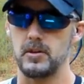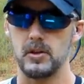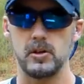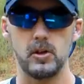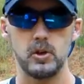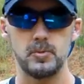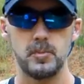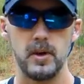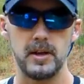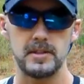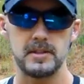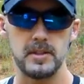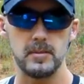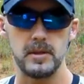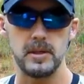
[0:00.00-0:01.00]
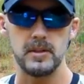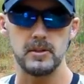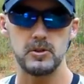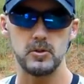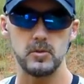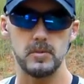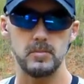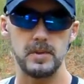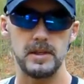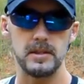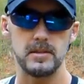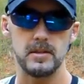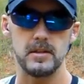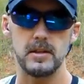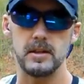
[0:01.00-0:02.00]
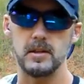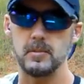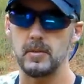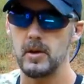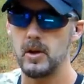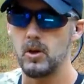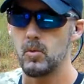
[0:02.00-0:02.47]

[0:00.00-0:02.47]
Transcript: the close proximity that you would be to them,